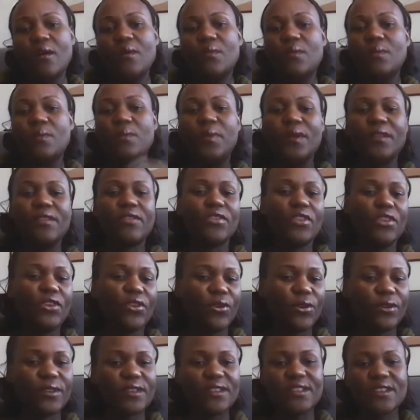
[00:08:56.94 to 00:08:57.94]
but the
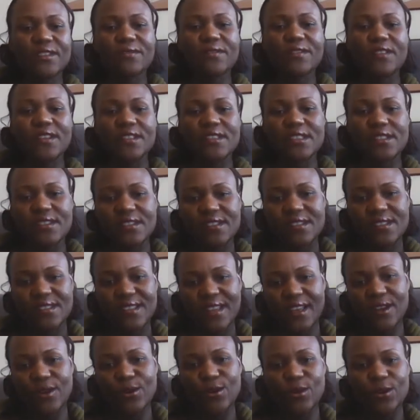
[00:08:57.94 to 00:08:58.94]
only difference is
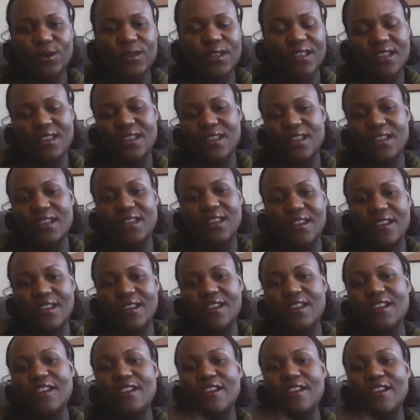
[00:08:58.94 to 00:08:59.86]
they hold the key